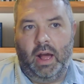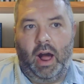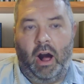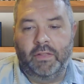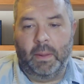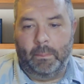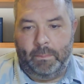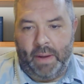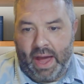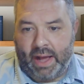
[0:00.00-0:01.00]
on the
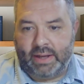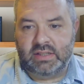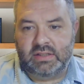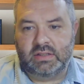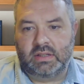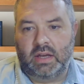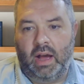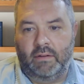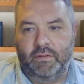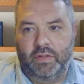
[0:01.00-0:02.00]
backs
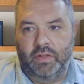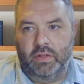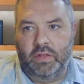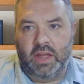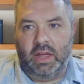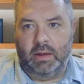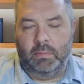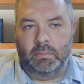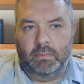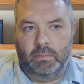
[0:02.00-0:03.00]
of the
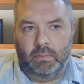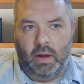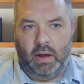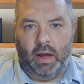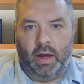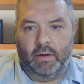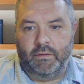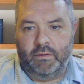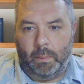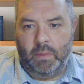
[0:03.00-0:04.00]
of
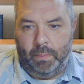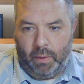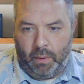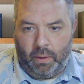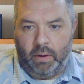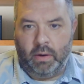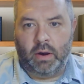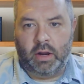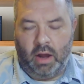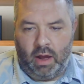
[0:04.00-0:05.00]
poor
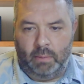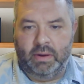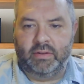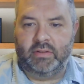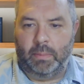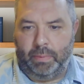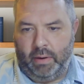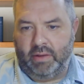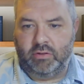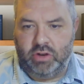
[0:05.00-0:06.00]
communist
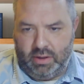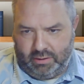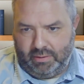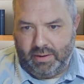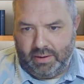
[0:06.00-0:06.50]
oppressed children,